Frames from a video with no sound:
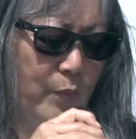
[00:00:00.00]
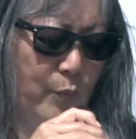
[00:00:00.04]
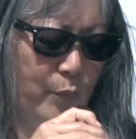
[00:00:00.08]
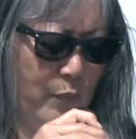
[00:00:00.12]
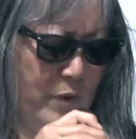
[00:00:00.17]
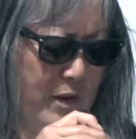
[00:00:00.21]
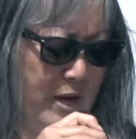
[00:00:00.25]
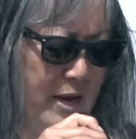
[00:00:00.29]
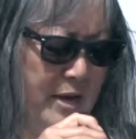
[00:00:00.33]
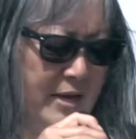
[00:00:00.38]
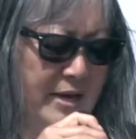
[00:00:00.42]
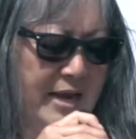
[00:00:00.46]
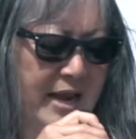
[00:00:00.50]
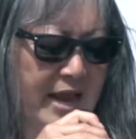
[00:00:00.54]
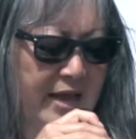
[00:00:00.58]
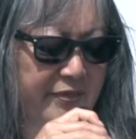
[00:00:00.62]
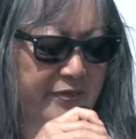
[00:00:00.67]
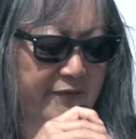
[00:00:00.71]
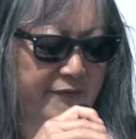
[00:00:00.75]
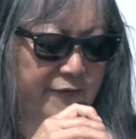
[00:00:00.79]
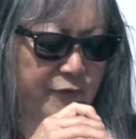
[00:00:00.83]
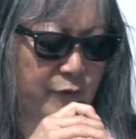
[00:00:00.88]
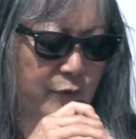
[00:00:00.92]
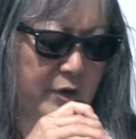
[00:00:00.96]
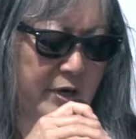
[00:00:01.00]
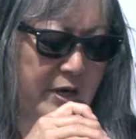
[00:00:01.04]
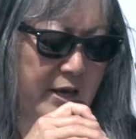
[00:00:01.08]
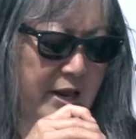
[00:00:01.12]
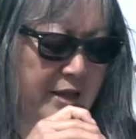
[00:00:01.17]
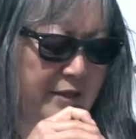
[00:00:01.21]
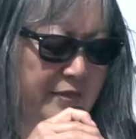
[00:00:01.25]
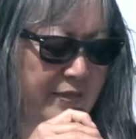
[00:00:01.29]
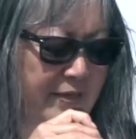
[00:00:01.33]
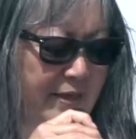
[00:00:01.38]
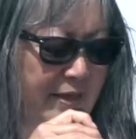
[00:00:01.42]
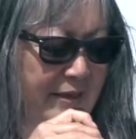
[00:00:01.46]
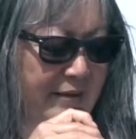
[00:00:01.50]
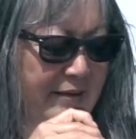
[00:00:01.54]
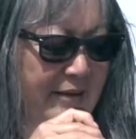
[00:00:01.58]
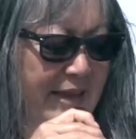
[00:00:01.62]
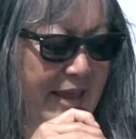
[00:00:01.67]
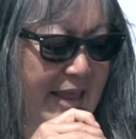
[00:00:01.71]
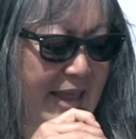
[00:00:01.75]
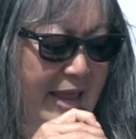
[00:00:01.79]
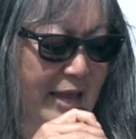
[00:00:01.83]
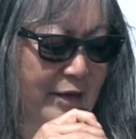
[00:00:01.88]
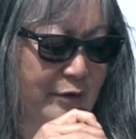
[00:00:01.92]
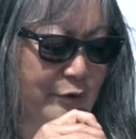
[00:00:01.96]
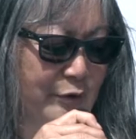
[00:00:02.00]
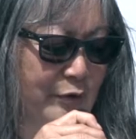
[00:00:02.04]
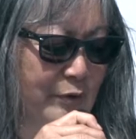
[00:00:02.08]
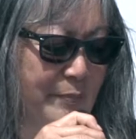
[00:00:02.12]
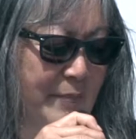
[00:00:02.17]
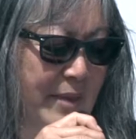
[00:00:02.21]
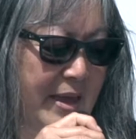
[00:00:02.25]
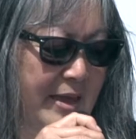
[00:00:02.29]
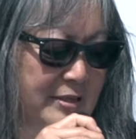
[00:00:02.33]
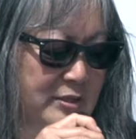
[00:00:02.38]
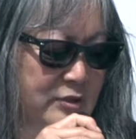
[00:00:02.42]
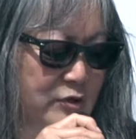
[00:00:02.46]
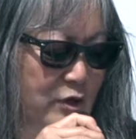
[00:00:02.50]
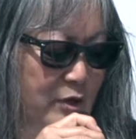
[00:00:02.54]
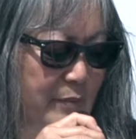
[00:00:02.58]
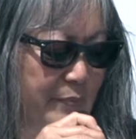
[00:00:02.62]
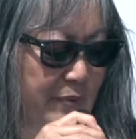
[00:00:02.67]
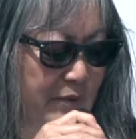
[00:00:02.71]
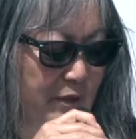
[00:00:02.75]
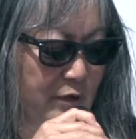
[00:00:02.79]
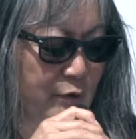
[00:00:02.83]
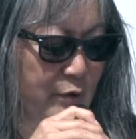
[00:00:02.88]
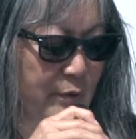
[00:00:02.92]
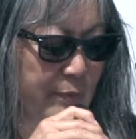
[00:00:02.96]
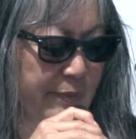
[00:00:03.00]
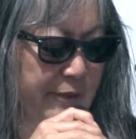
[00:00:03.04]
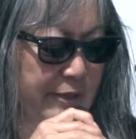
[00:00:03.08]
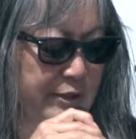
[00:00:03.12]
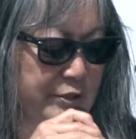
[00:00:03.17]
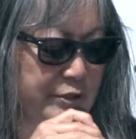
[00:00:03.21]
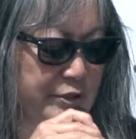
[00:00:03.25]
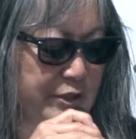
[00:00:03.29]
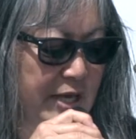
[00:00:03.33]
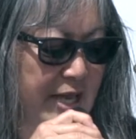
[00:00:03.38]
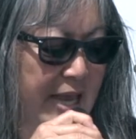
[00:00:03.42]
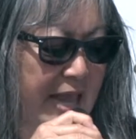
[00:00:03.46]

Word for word: One at the 48th annual Manzanar Pilgrimage